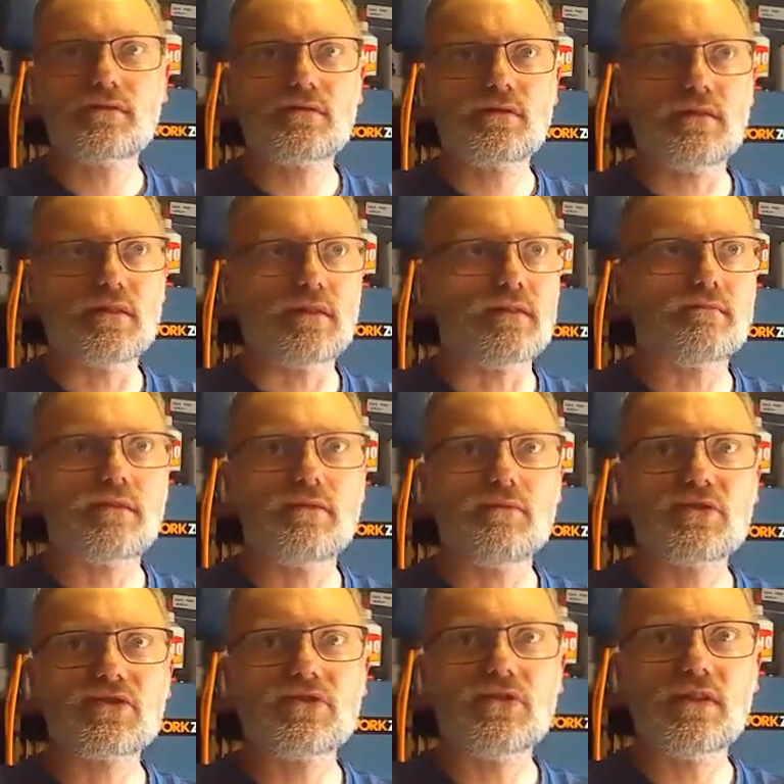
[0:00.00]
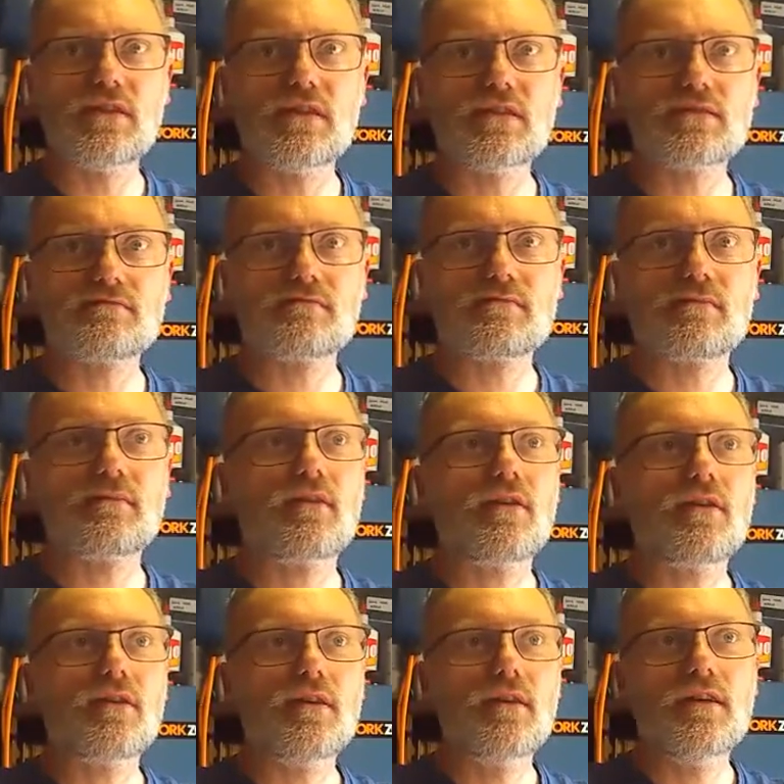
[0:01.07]
you were stood in this
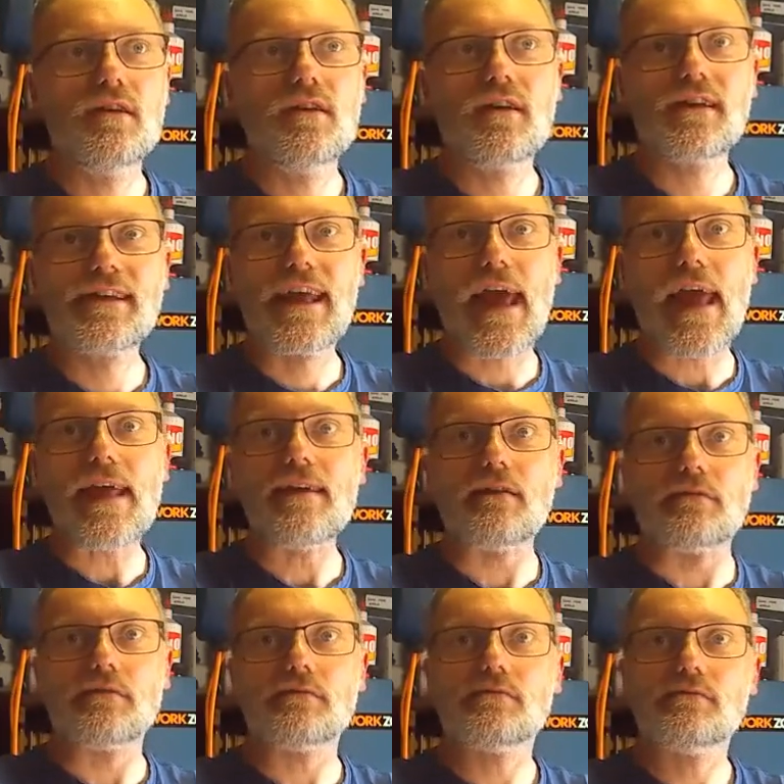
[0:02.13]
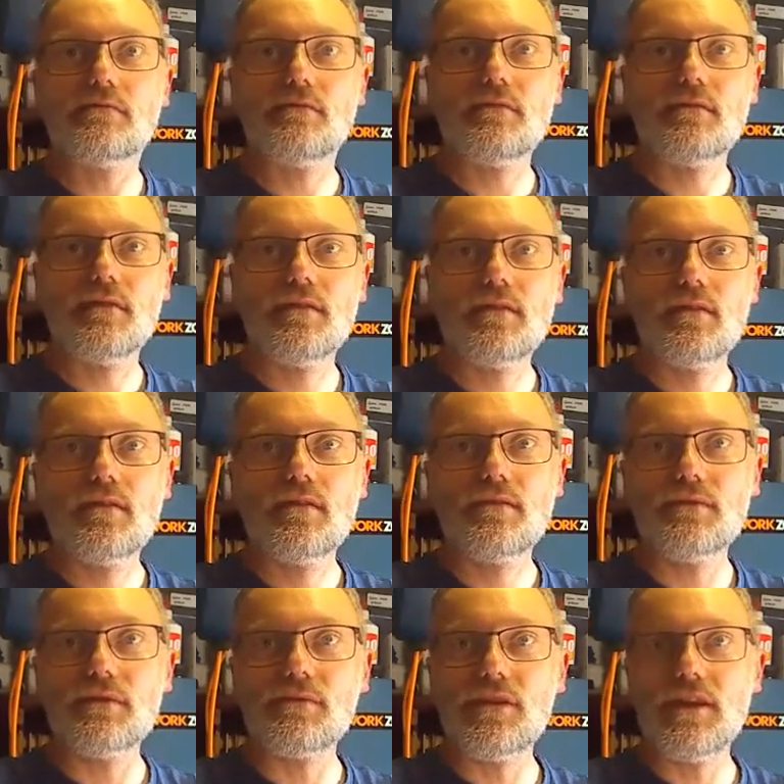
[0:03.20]
gale
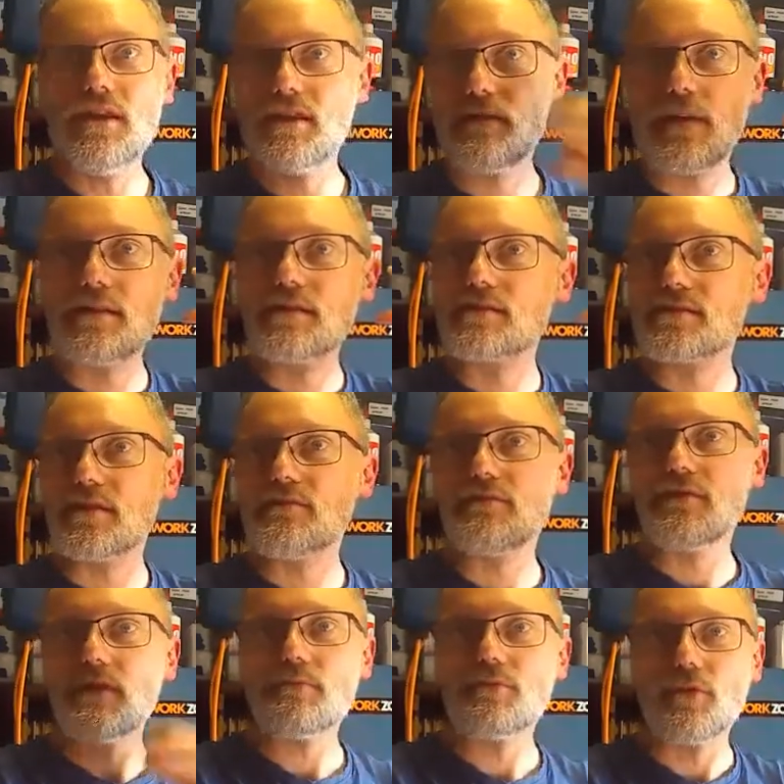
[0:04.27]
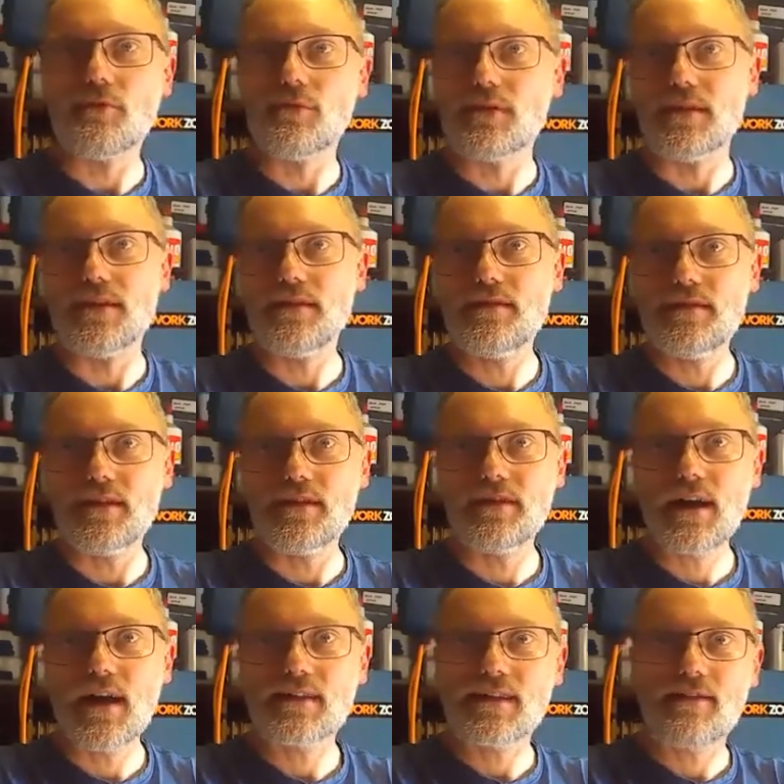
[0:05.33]
with ear defenders didn't fit properly.
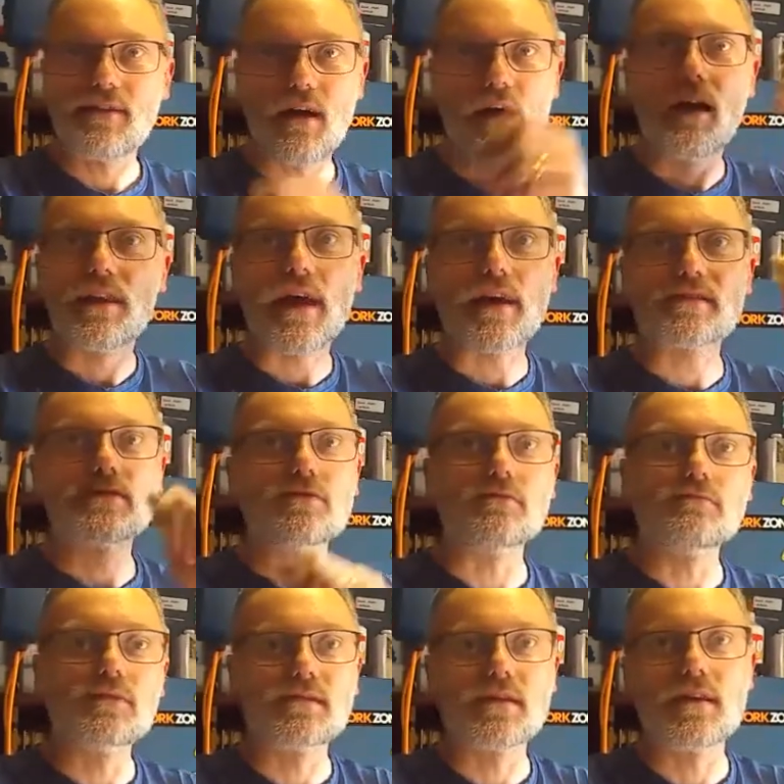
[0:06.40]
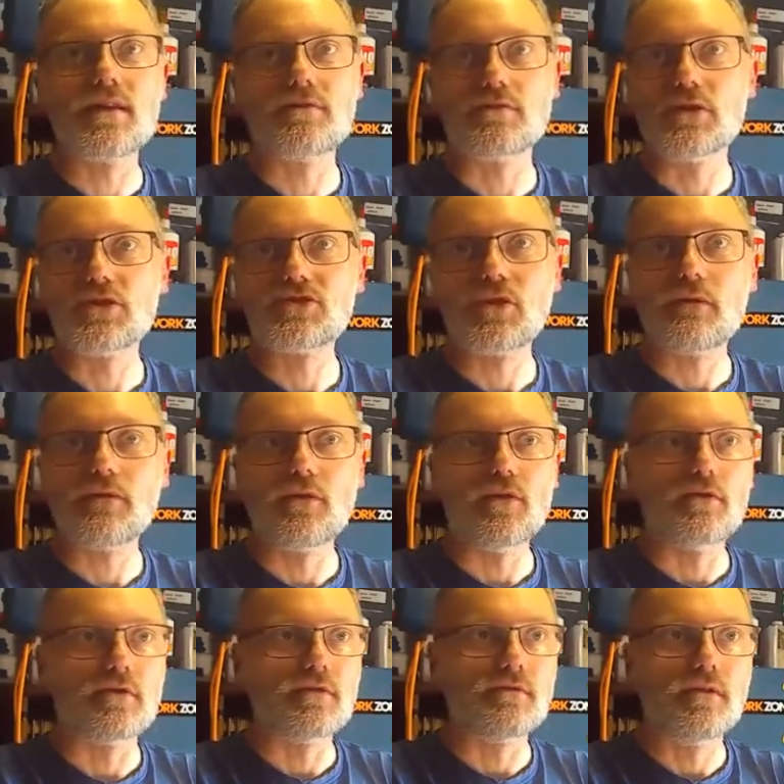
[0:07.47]
You had to have a hard hat on because A, you were on the shop
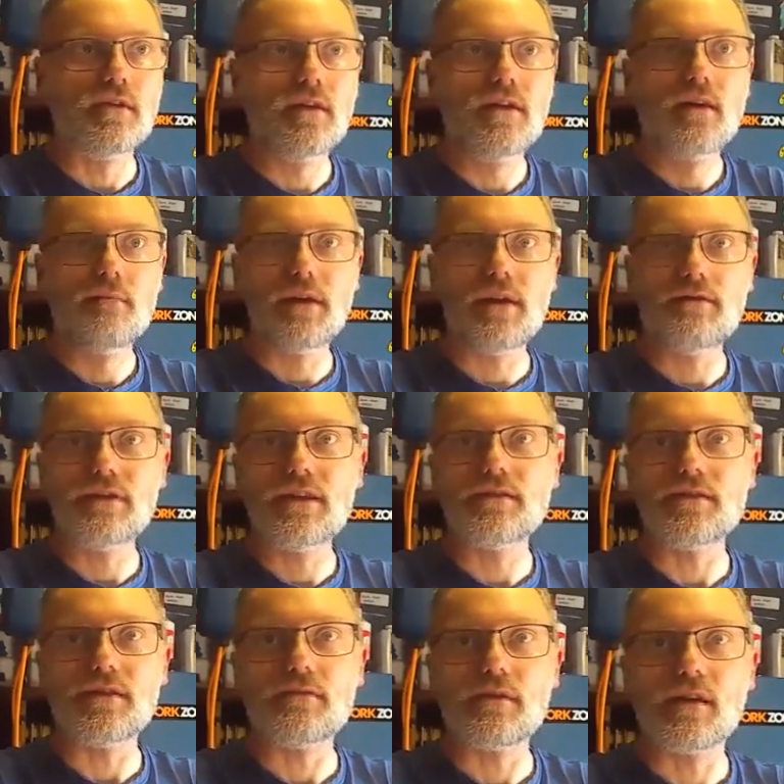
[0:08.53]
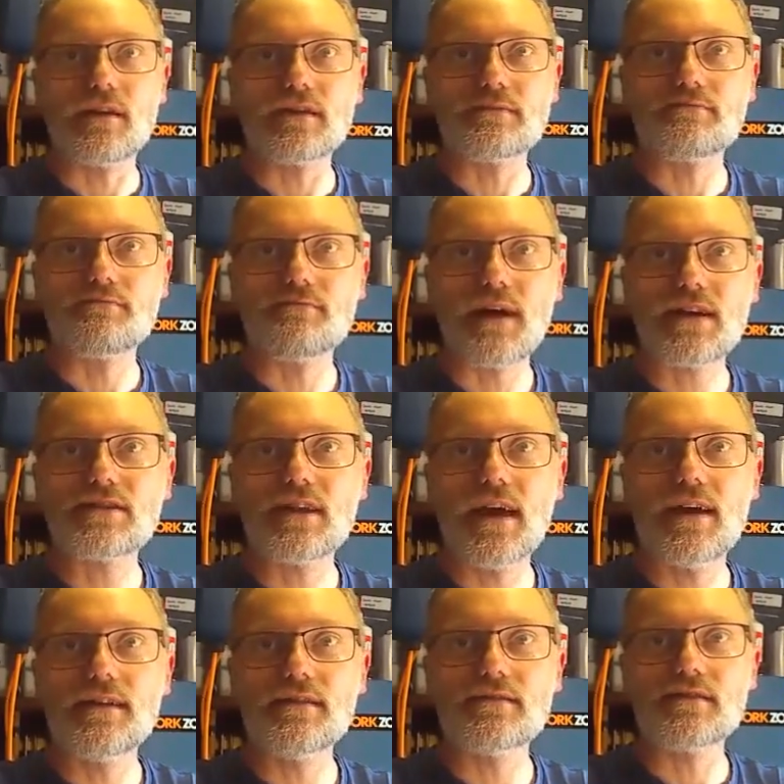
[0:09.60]
floor, and B, if you didn't, you were likely to bash your
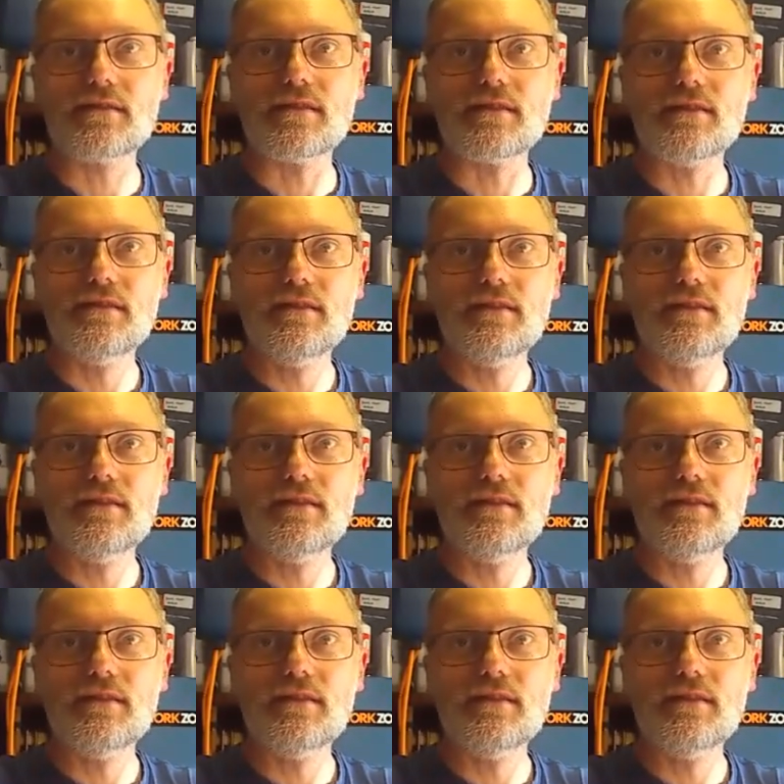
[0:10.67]
head into the